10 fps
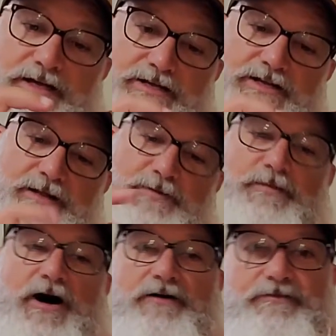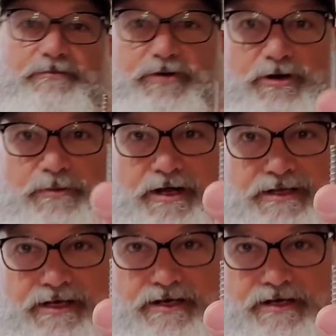clip them off and put them on
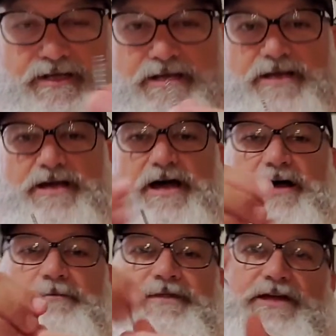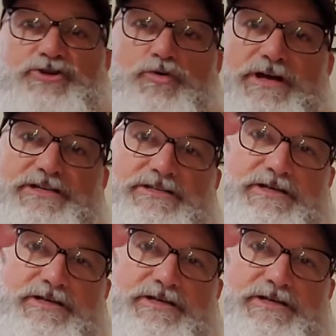there. They twist,